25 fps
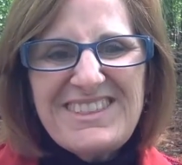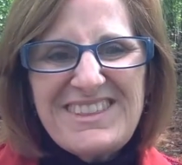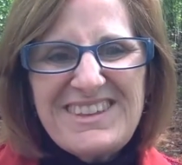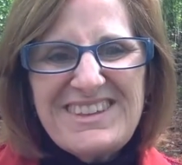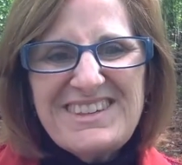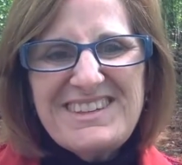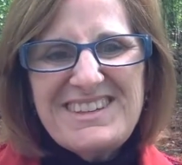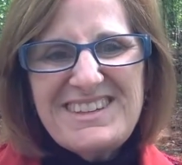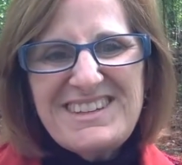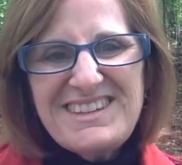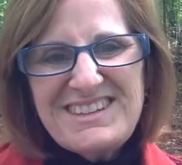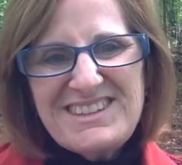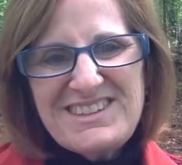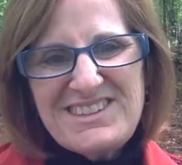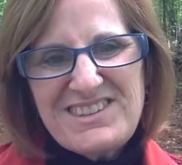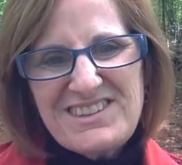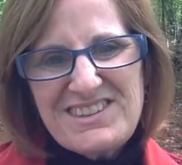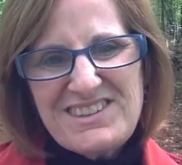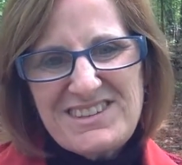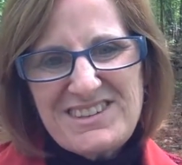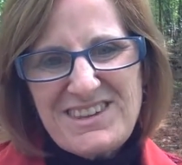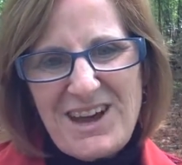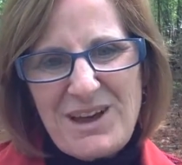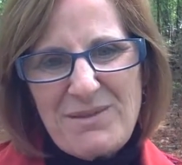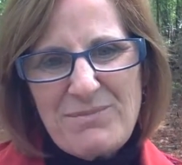This is the
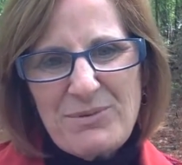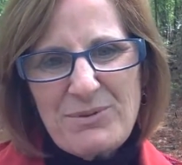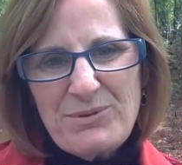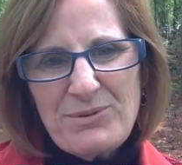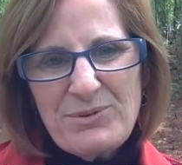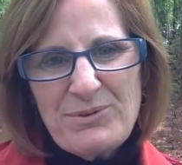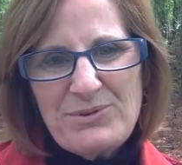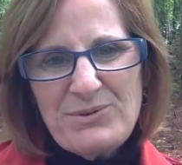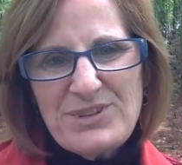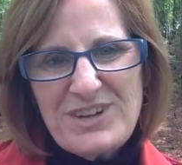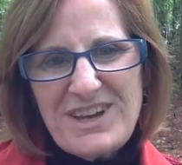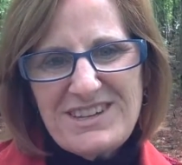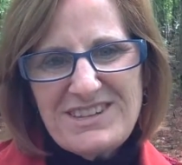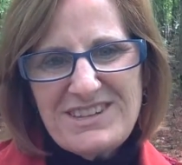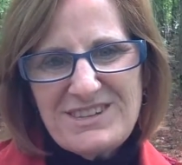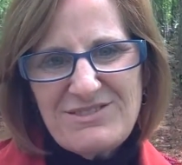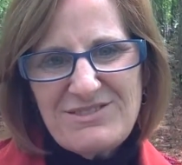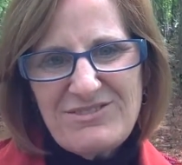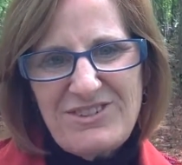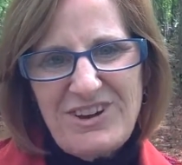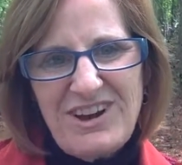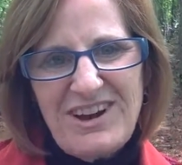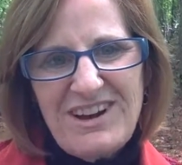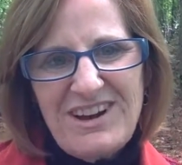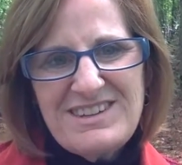disciple who
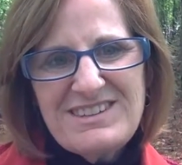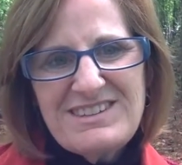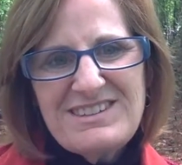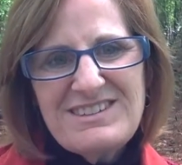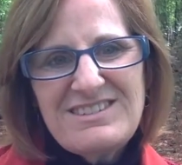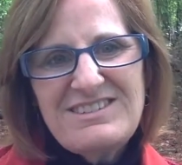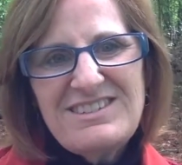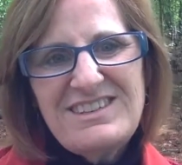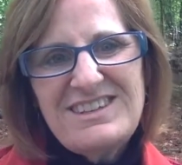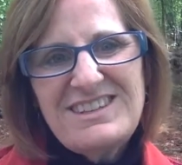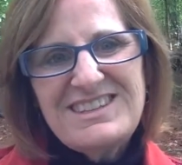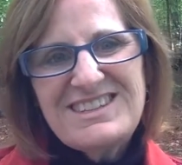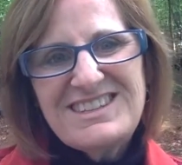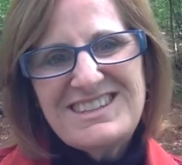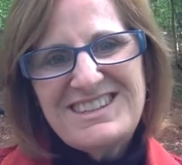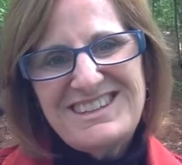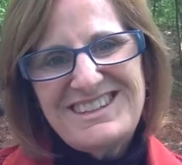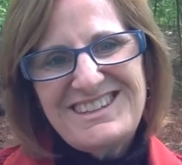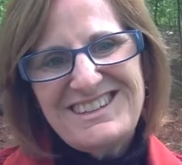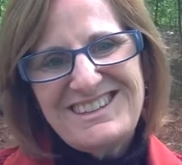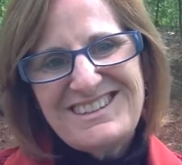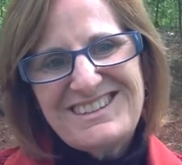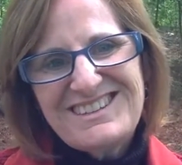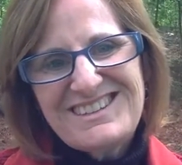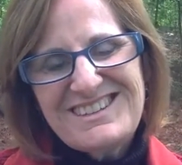testifies to these
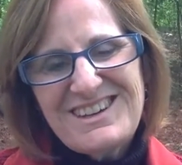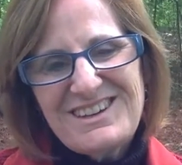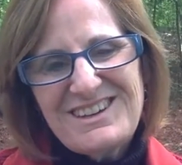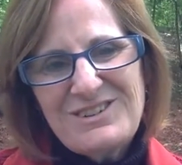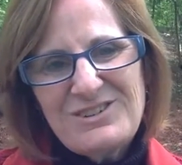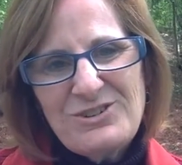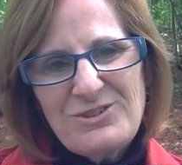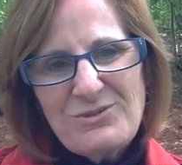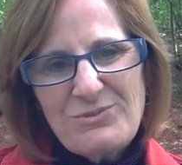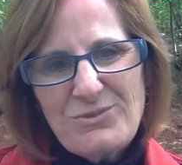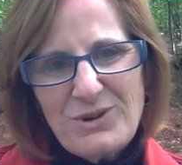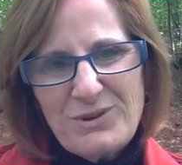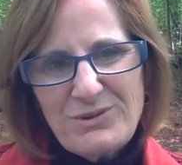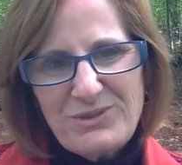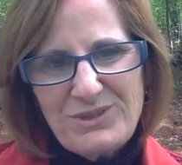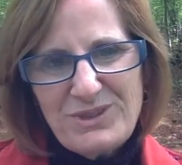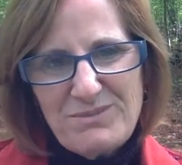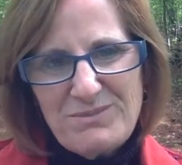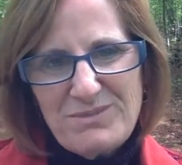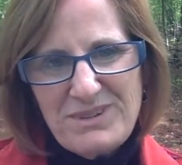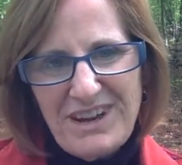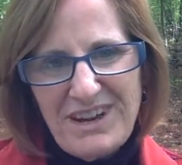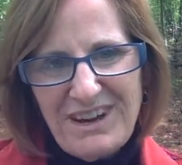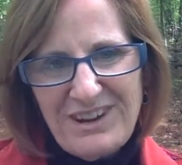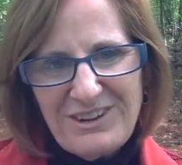things and who wrote
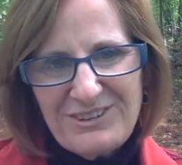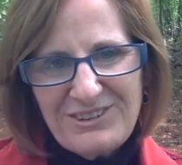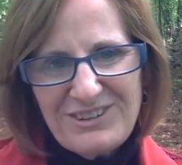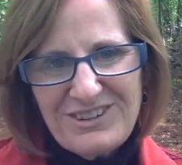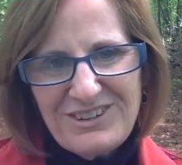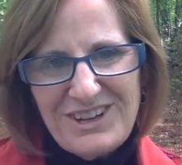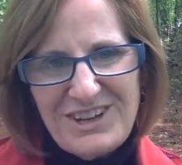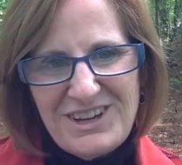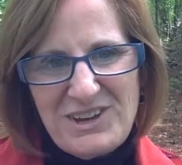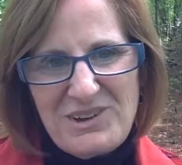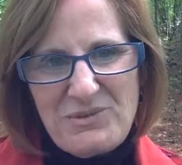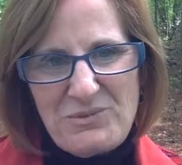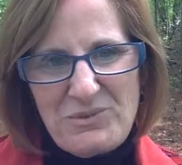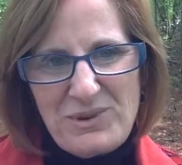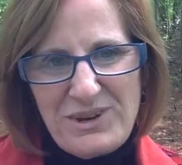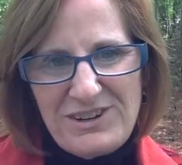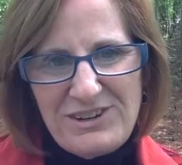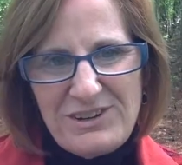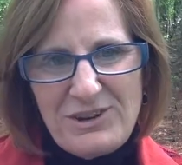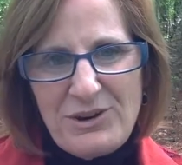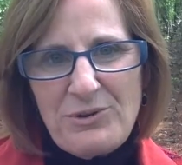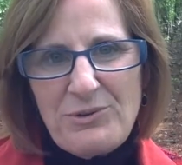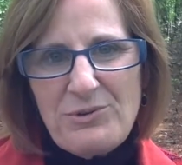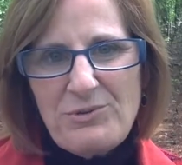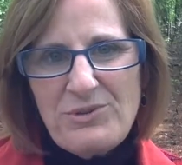them down. We
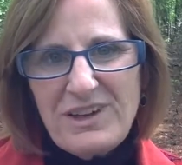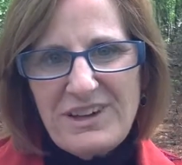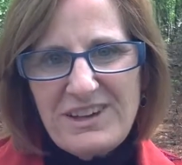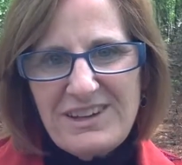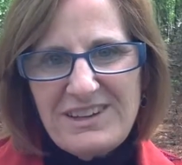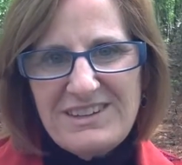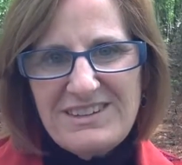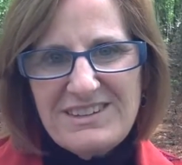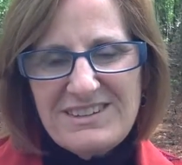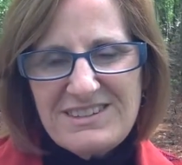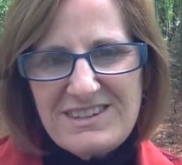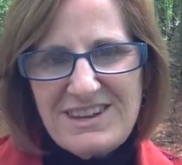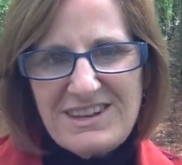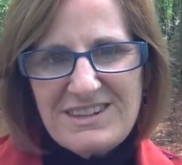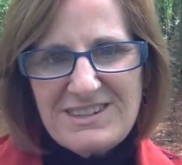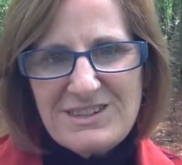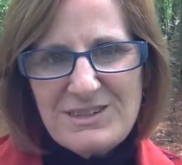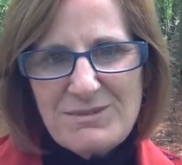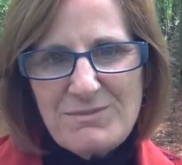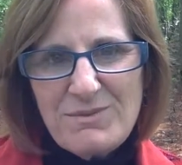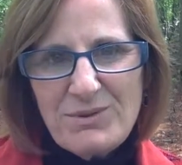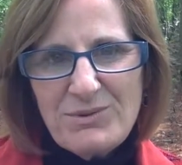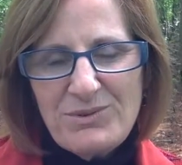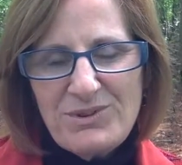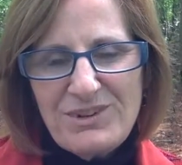know that his
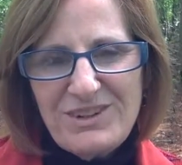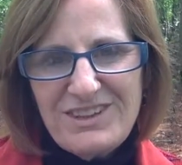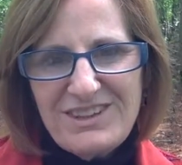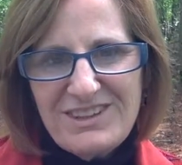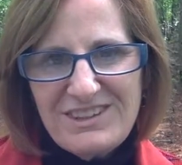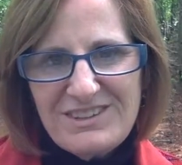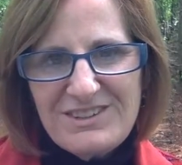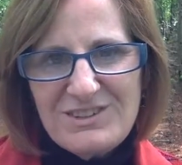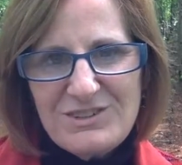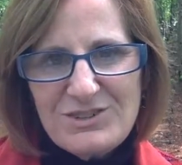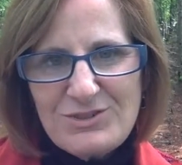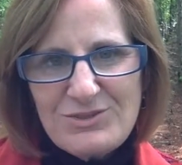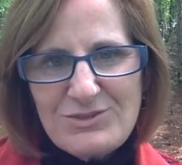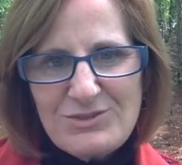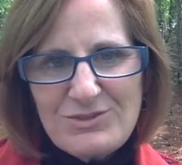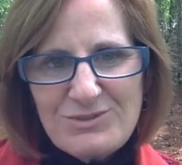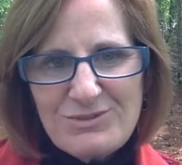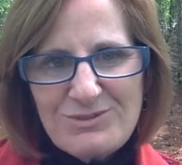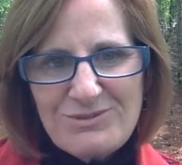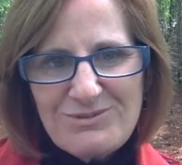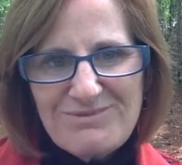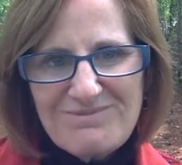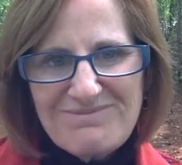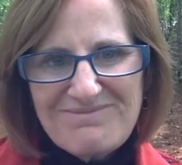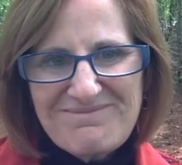testimony is
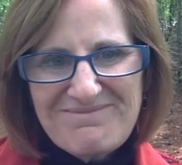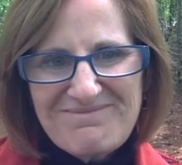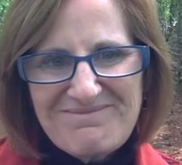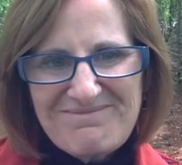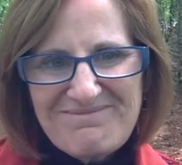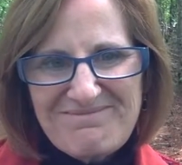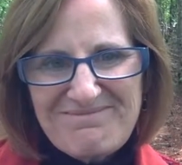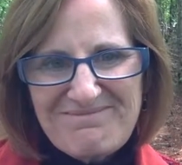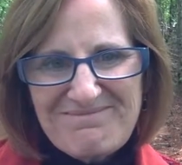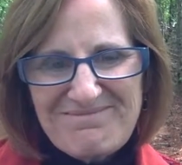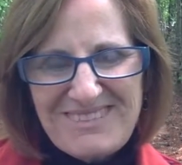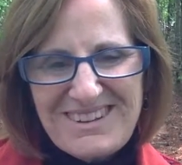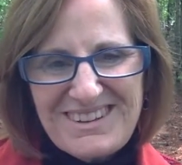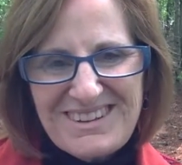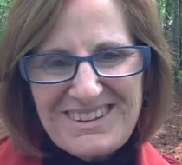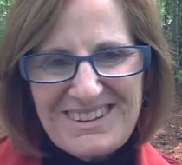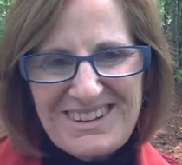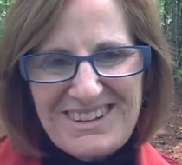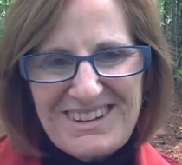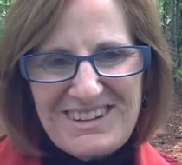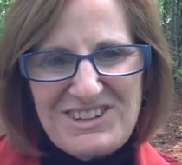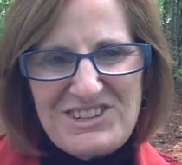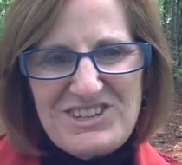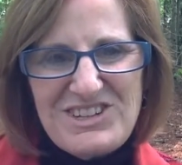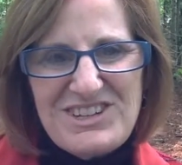true.
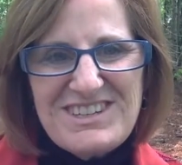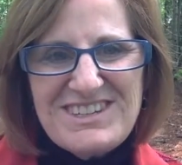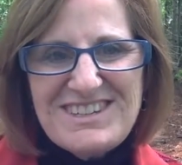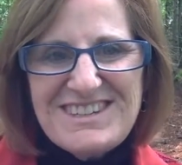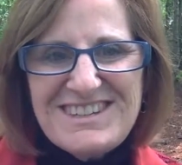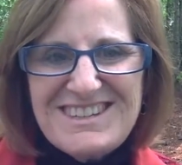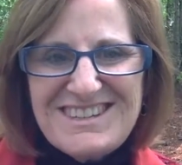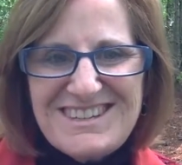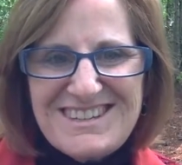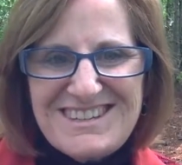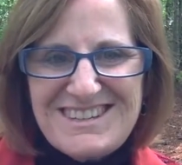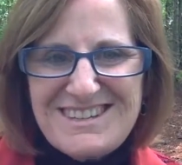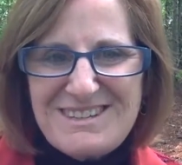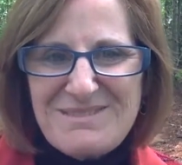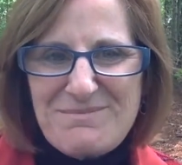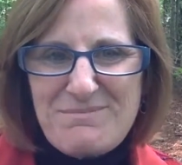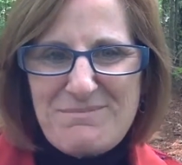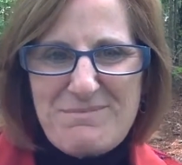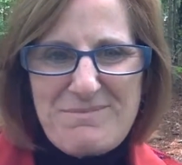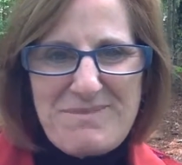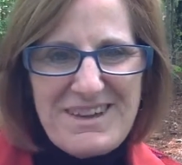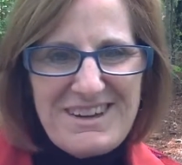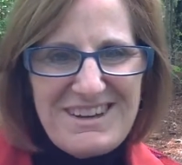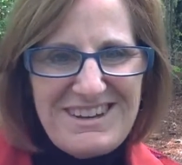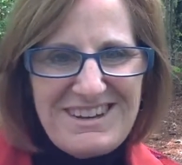Jesus did
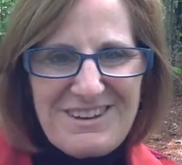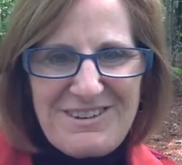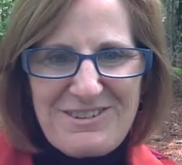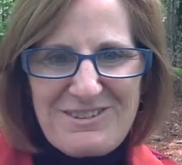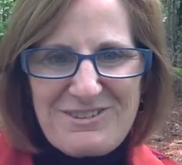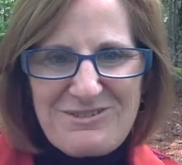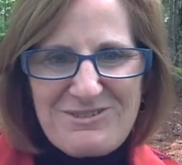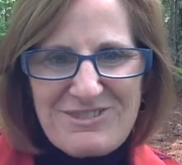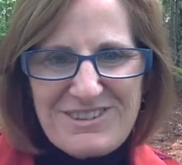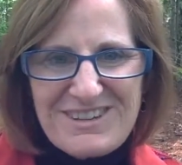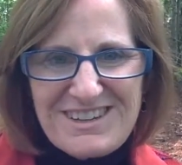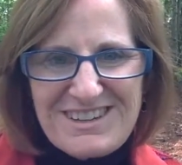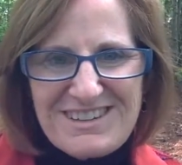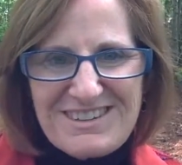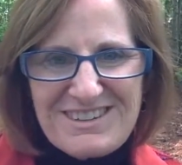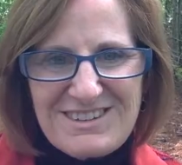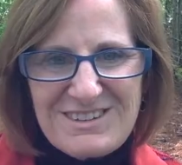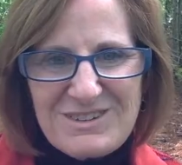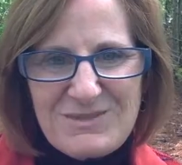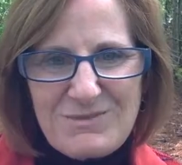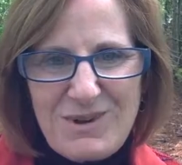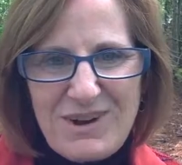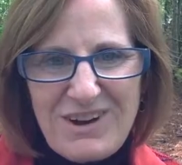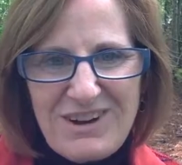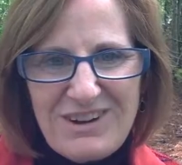many other things
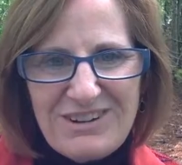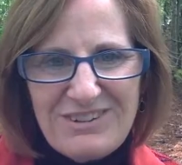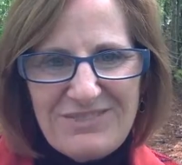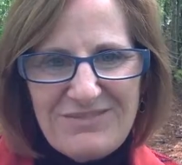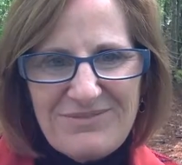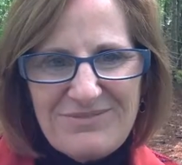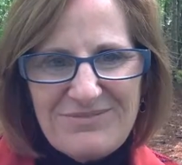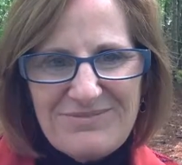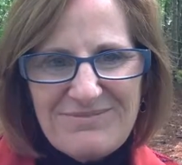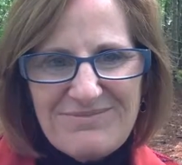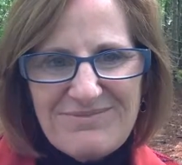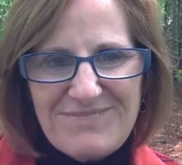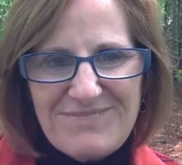as well.